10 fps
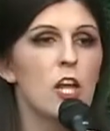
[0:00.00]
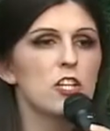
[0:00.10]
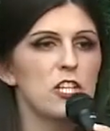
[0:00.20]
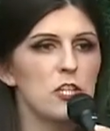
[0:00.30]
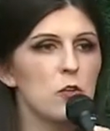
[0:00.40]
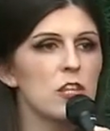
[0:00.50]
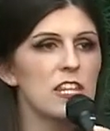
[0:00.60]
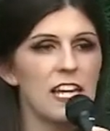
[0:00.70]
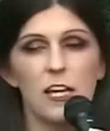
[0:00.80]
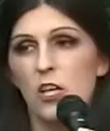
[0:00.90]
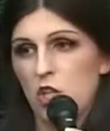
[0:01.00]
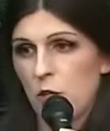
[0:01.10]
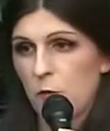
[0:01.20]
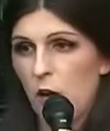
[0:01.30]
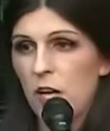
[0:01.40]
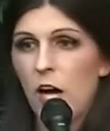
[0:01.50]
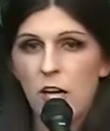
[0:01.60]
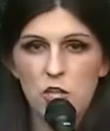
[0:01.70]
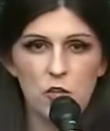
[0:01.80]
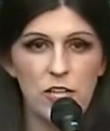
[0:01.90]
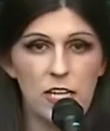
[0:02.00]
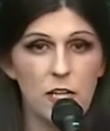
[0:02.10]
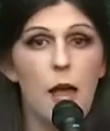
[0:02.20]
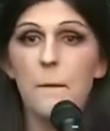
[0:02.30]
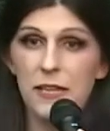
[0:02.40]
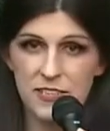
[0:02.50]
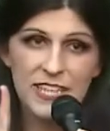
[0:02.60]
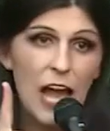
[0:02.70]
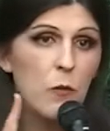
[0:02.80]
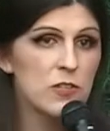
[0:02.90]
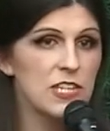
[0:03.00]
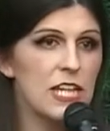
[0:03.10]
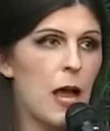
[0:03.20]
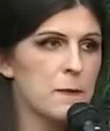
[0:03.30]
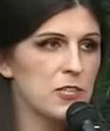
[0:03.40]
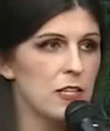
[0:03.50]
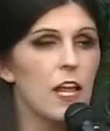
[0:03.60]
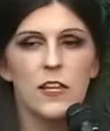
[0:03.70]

do you think should have gone untreated? Because that was the option.